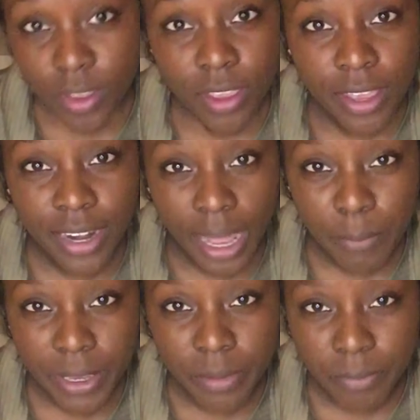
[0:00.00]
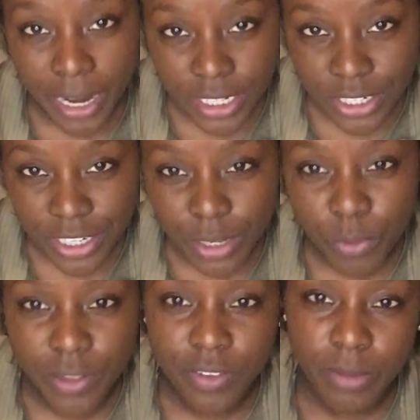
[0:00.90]
And I'm eating my chili
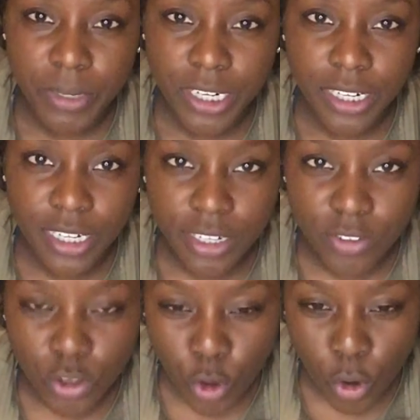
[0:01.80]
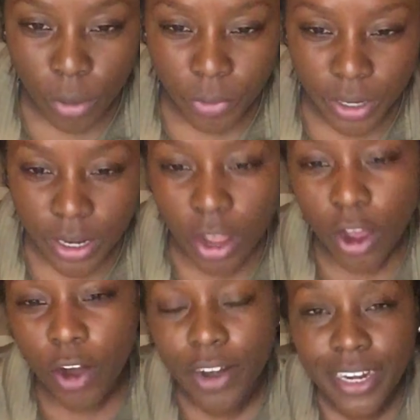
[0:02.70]
with some chi-chis cornbread.
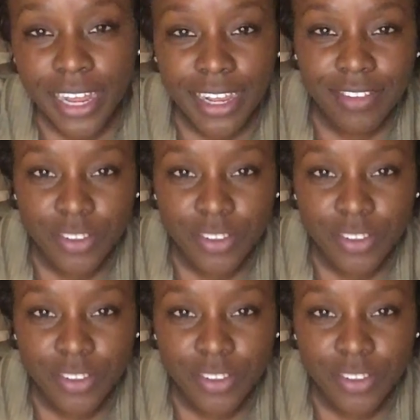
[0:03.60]
All right, Dad, so